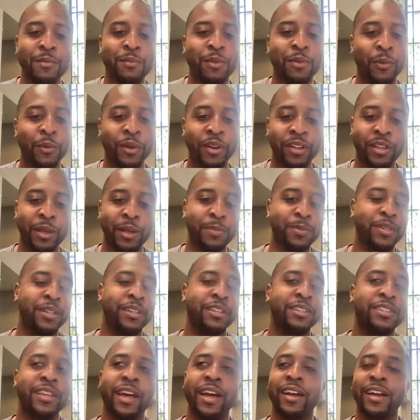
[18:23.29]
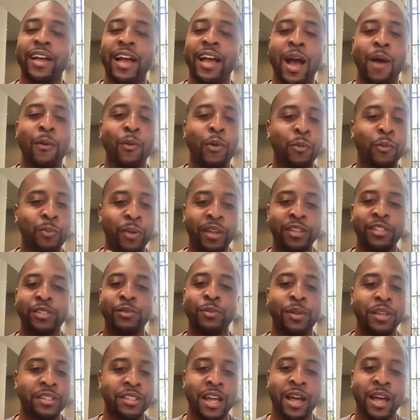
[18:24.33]
But when it comes to the tech, I will pay
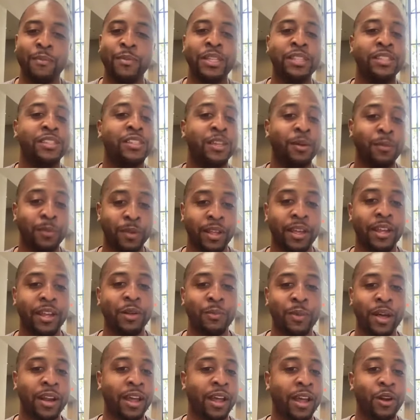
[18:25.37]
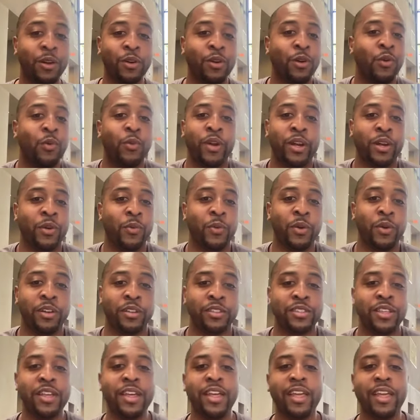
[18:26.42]
someone because I'm intimidated by it. I don't know where it
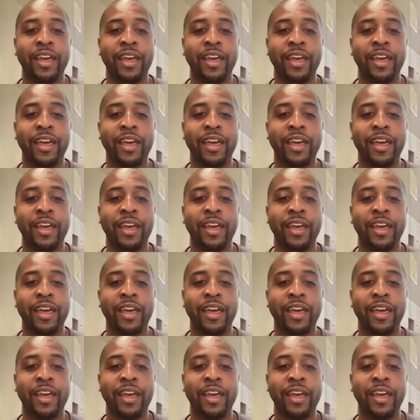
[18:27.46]
works.